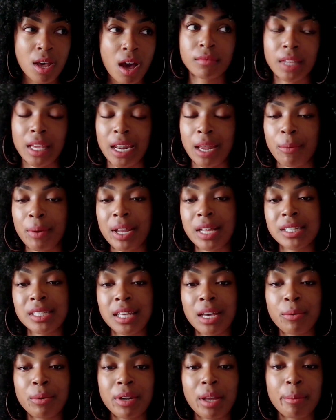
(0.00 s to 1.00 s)
And when I say
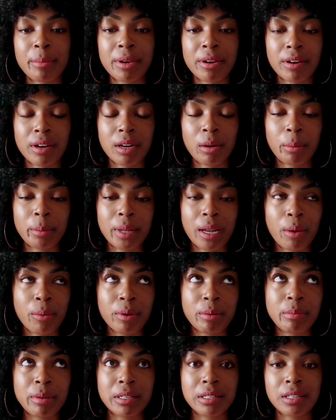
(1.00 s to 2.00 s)
I would not be here, I don't mean I
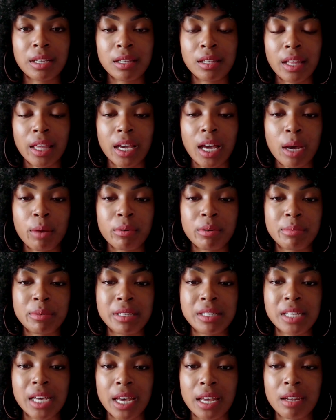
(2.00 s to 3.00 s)
would been like I would be
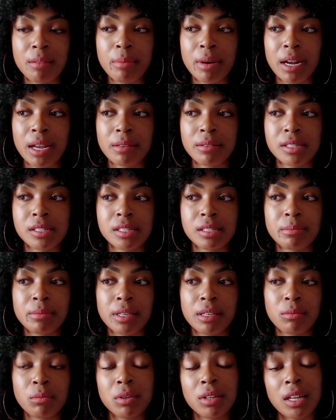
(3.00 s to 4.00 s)
dead, but I just
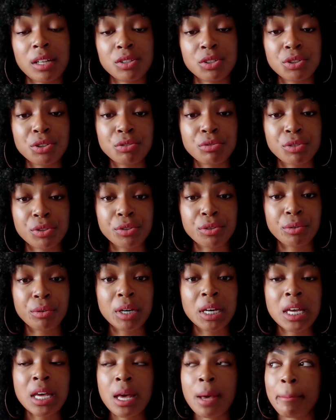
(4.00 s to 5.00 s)
mean, well, that's true too,
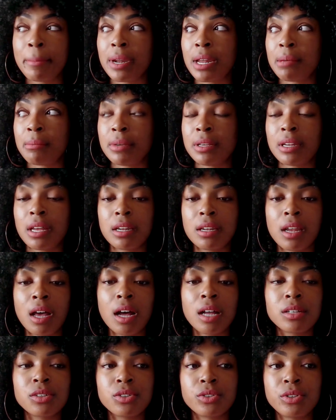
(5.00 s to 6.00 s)
but I mean
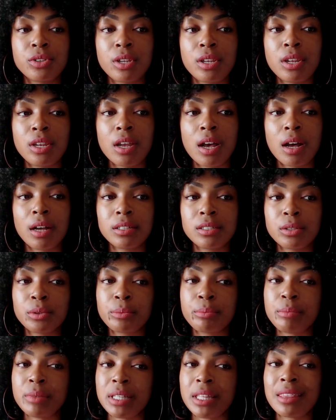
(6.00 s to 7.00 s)
not, I
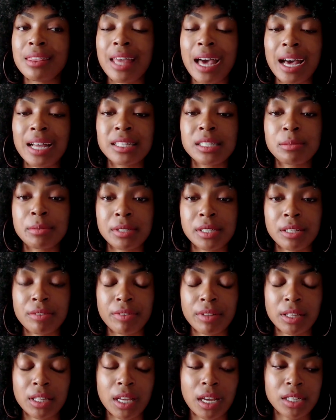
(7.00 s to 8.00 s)
don't mean that
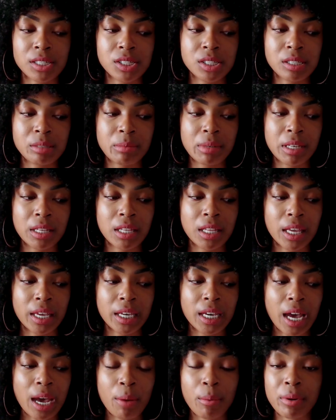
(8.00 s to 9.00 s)
specifically. I just mean like
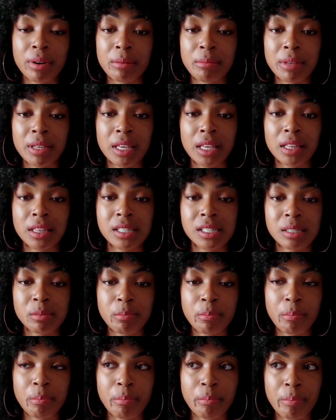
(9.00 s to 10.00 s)
I wouldn't be in this
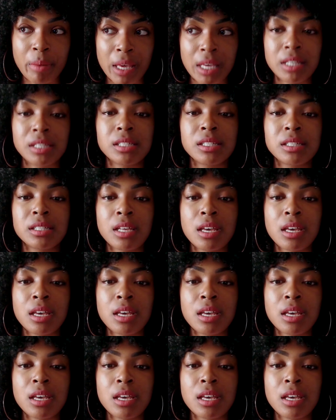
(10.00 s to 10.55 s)
space